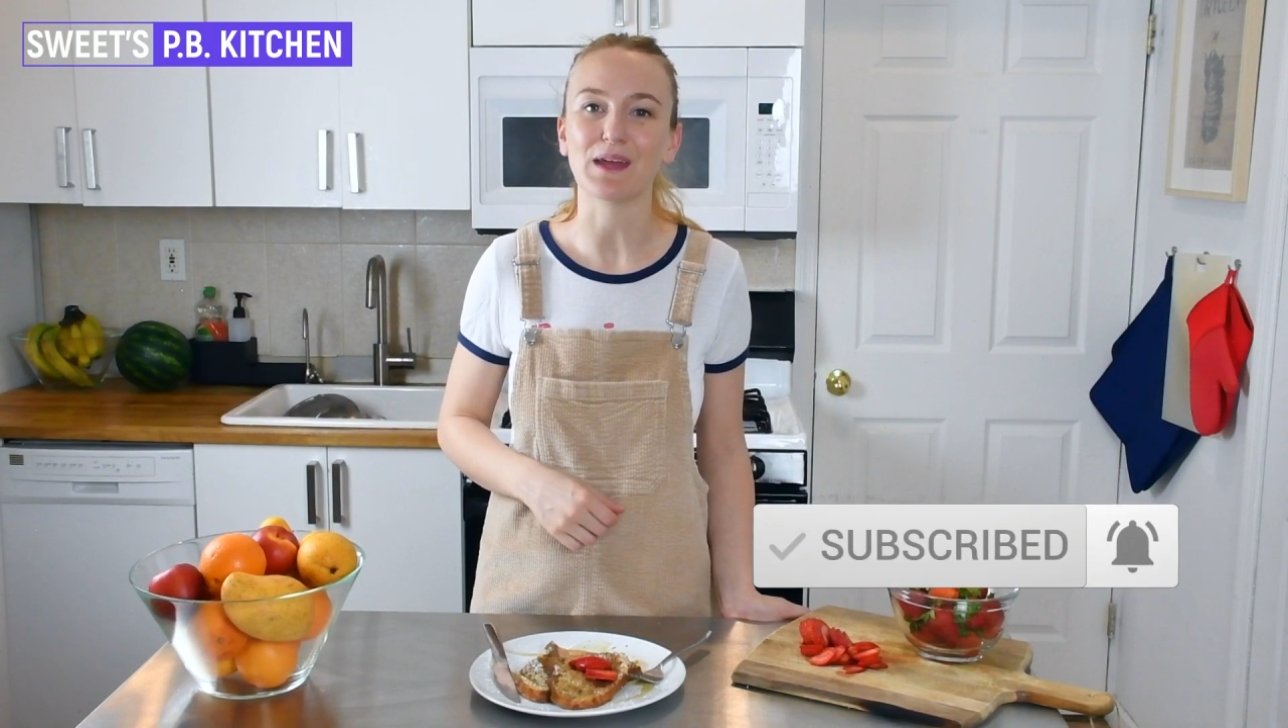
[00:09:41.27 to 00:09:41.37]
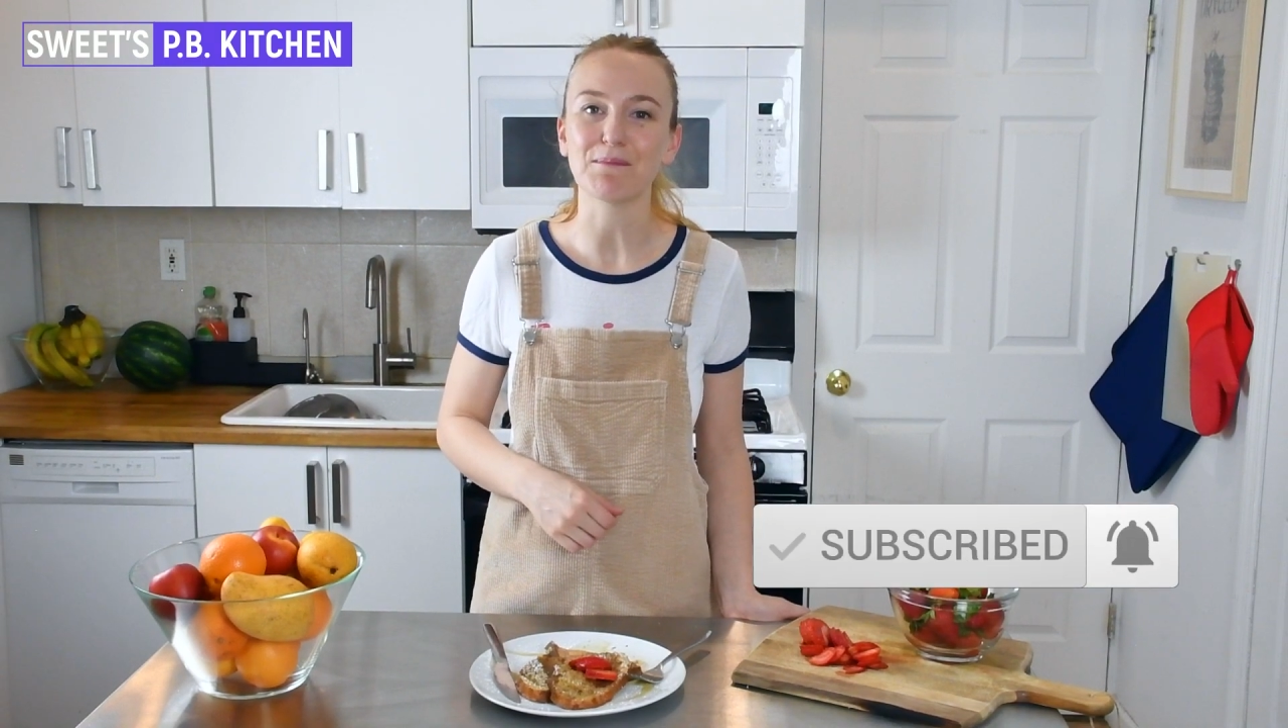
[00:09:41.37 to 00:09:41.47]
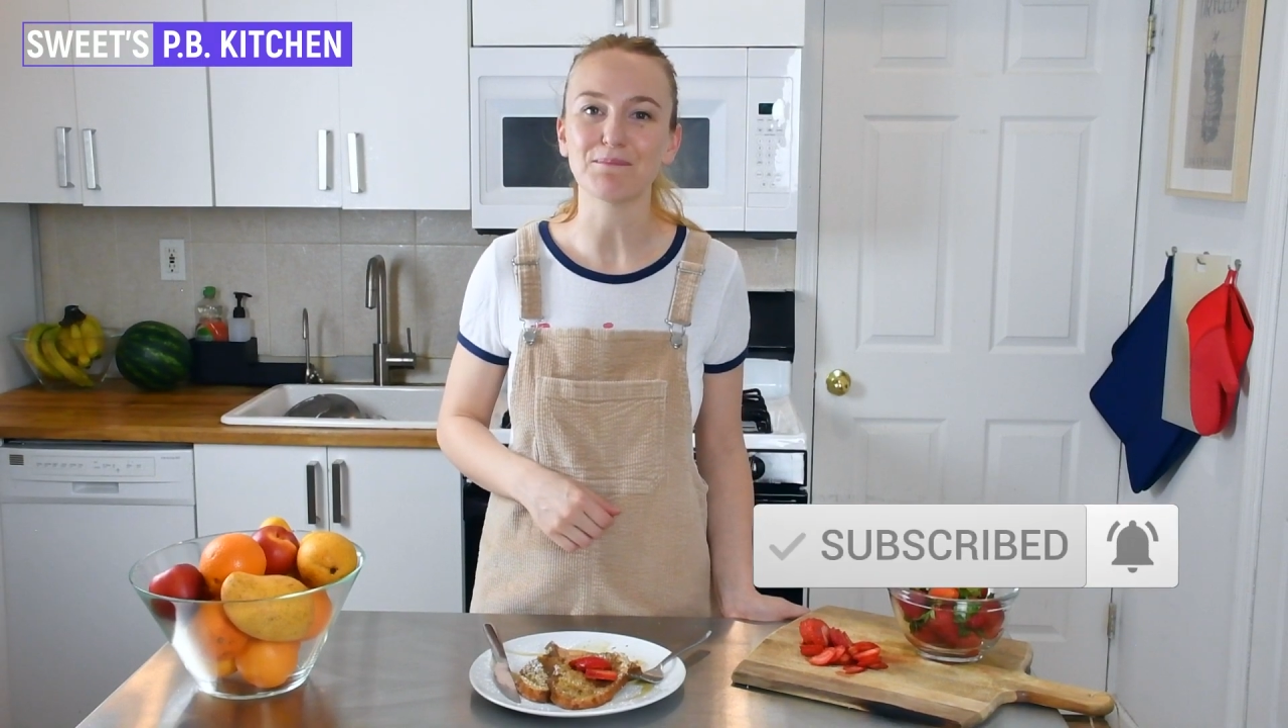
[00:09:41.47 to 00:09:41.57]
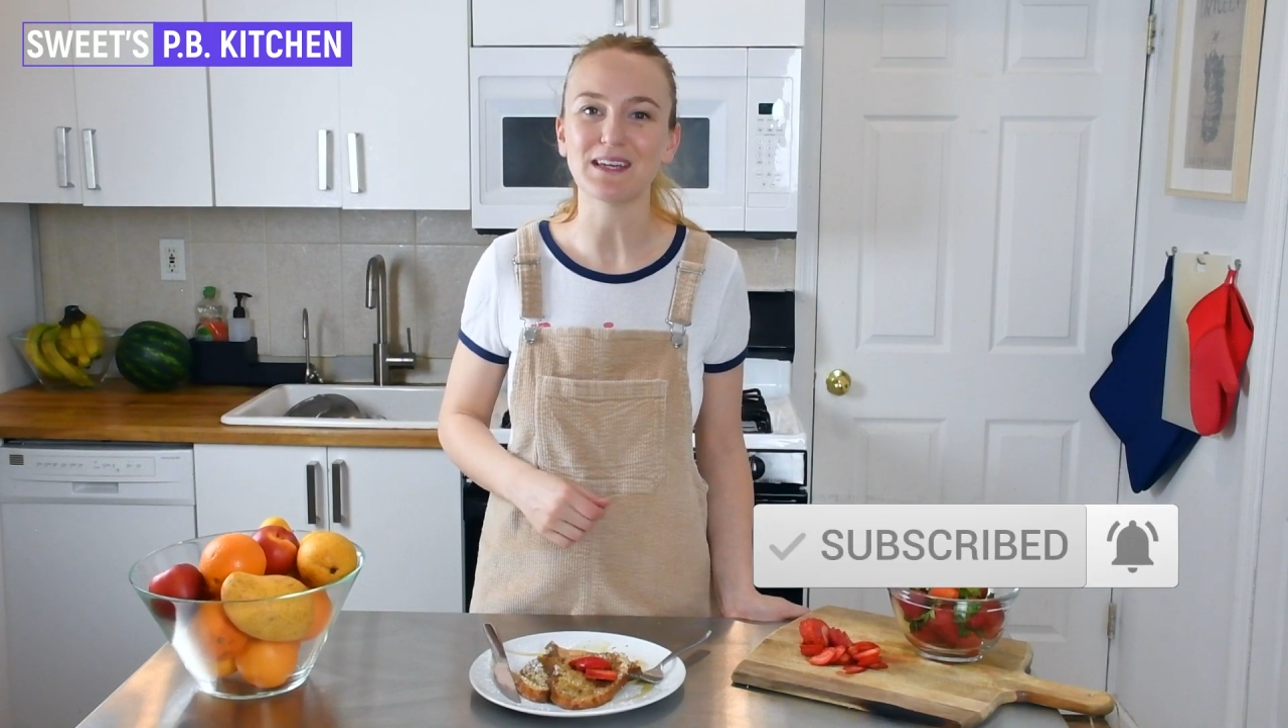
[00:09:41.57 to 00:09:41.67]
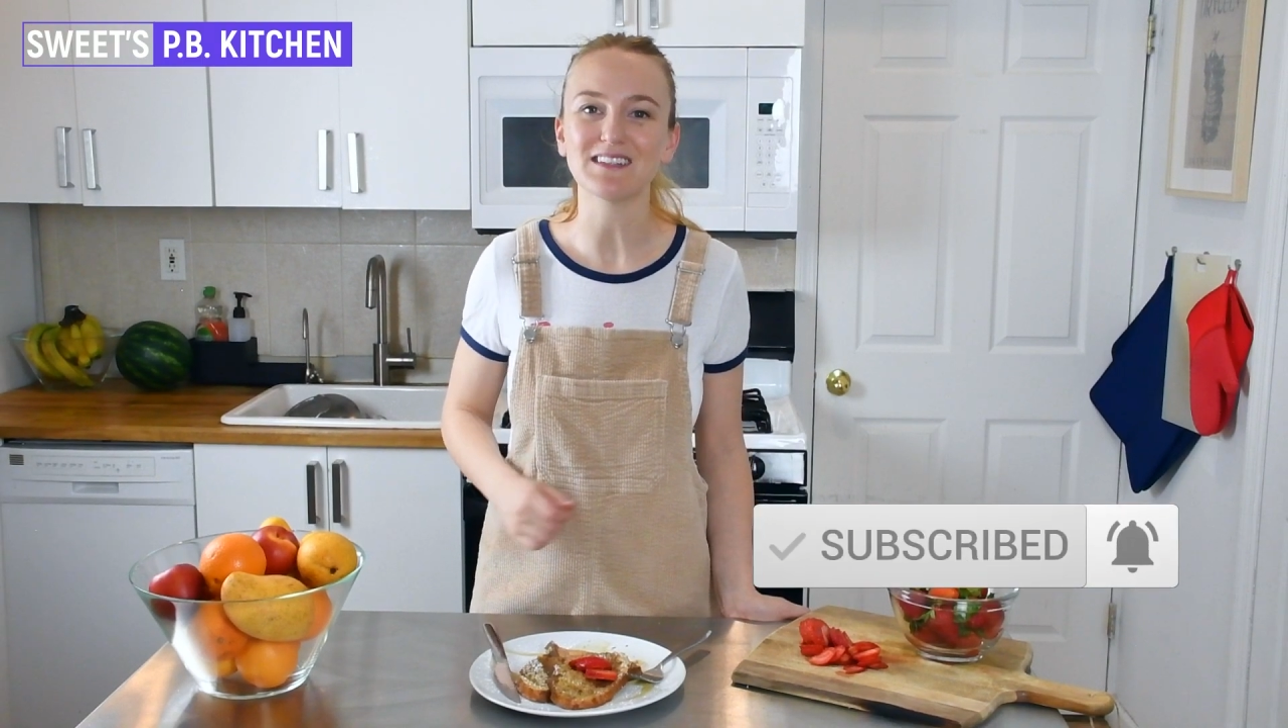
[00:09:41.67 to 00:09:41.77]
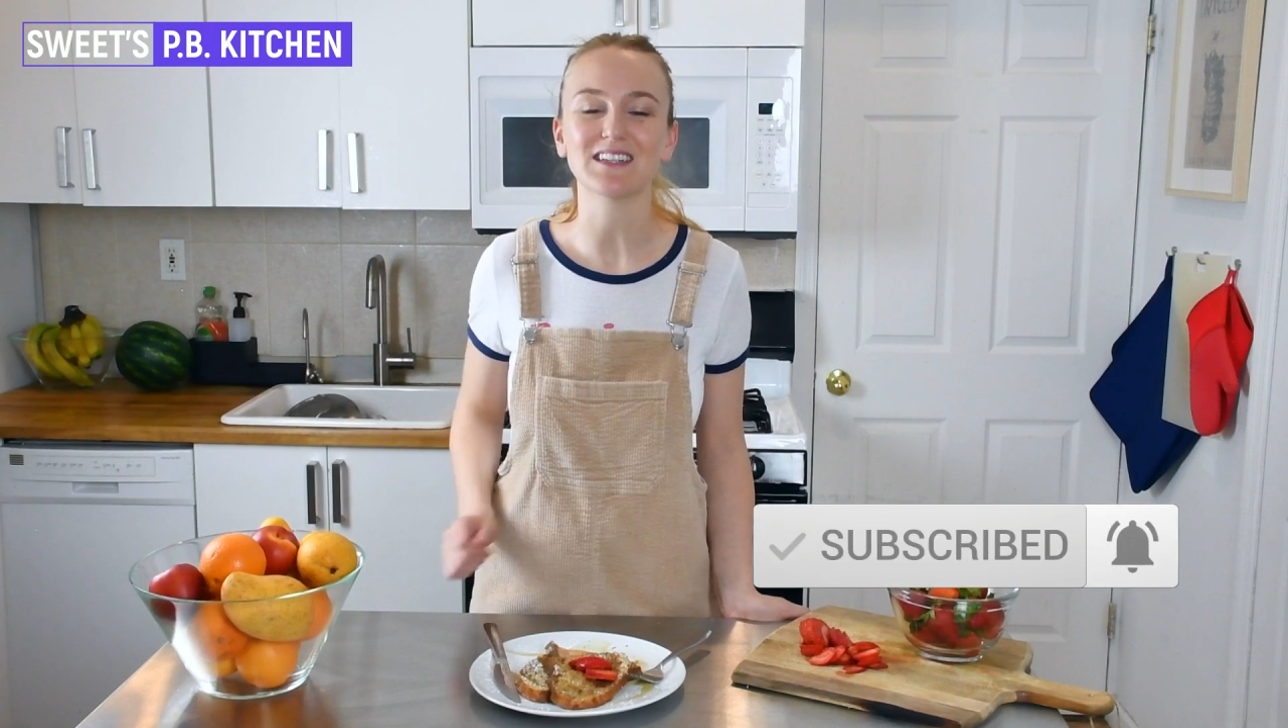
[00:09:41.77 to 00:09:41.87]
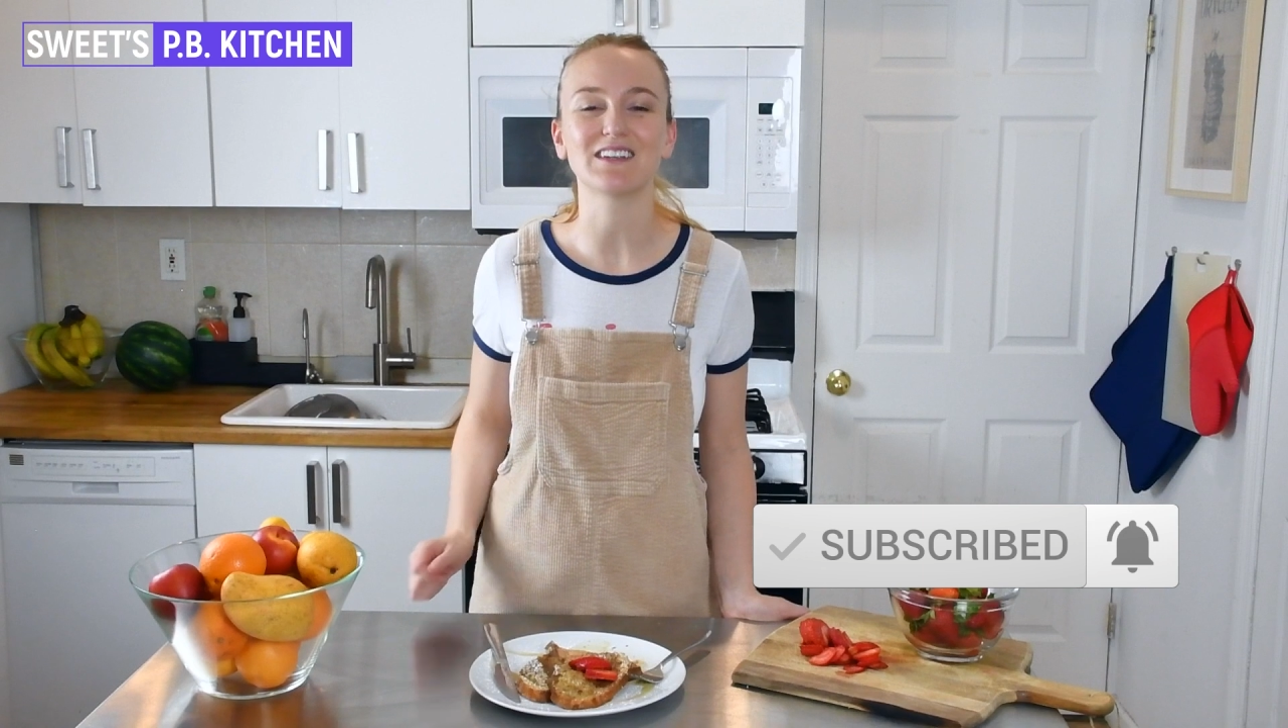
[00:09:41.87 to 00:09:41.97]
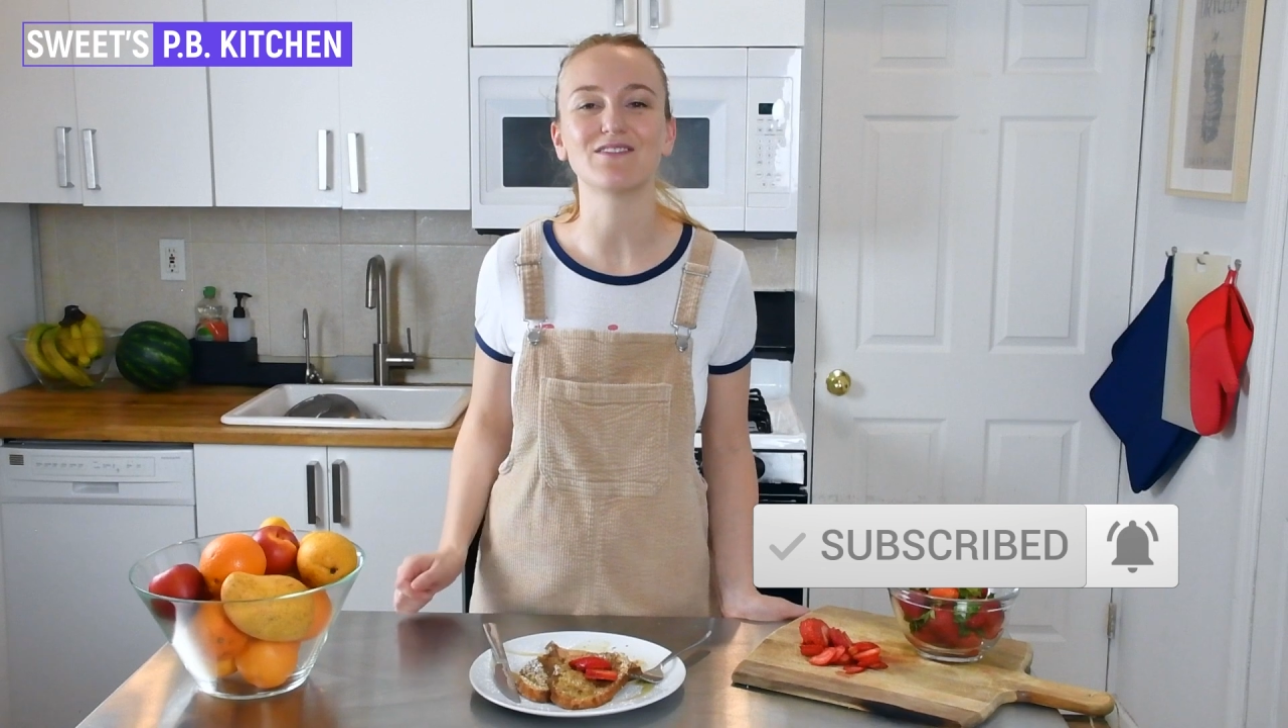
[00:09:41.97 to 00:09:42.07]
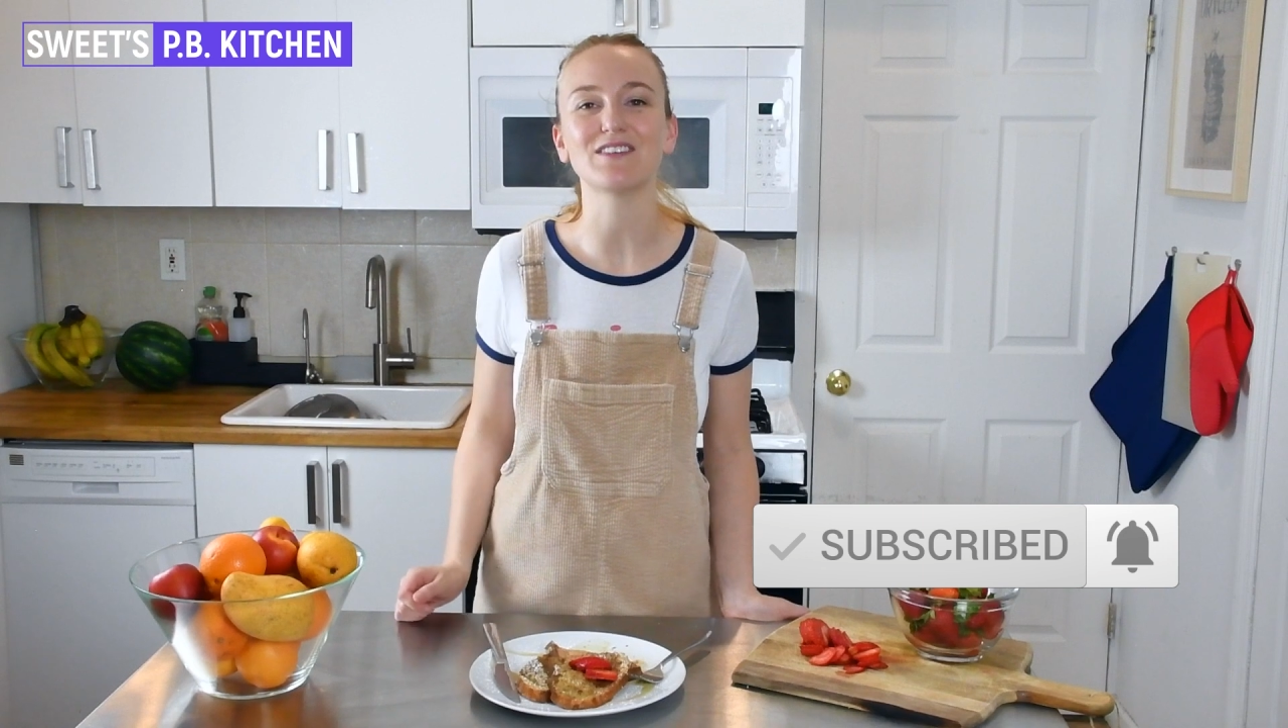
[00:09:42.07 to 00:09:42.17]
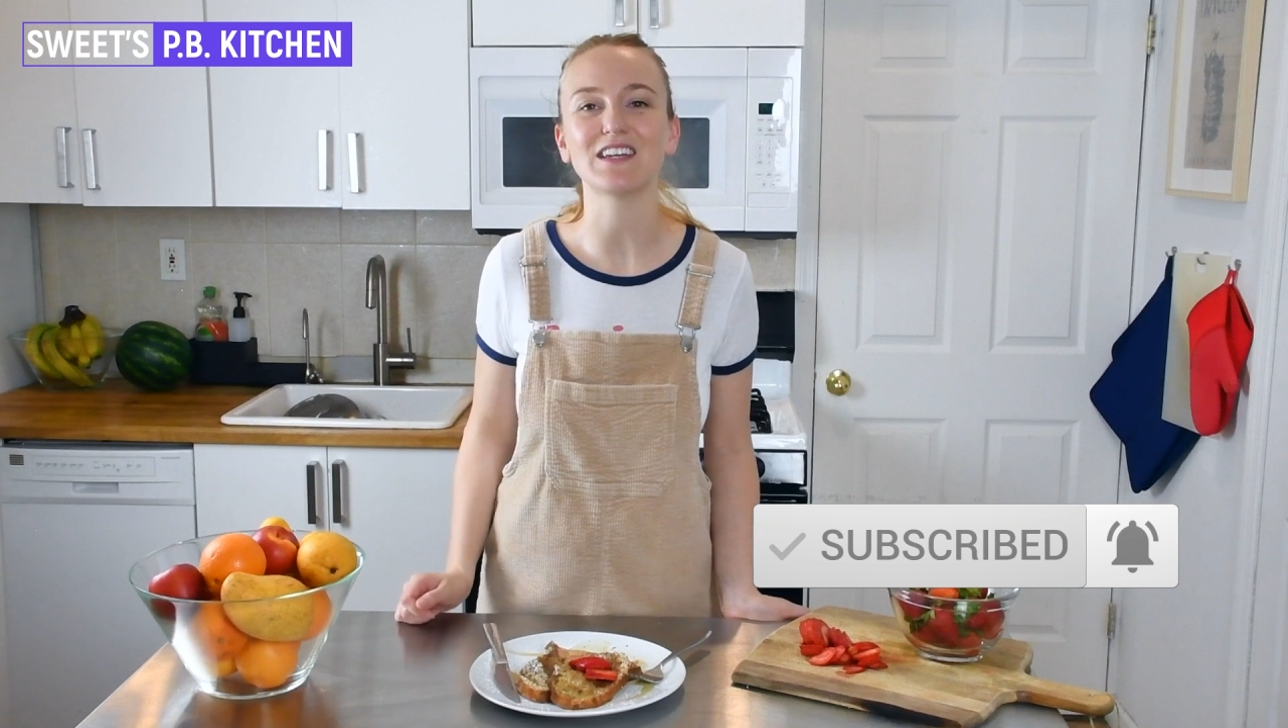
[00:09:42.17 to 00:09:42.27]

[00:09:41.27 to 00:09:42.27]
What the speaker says: plant-based and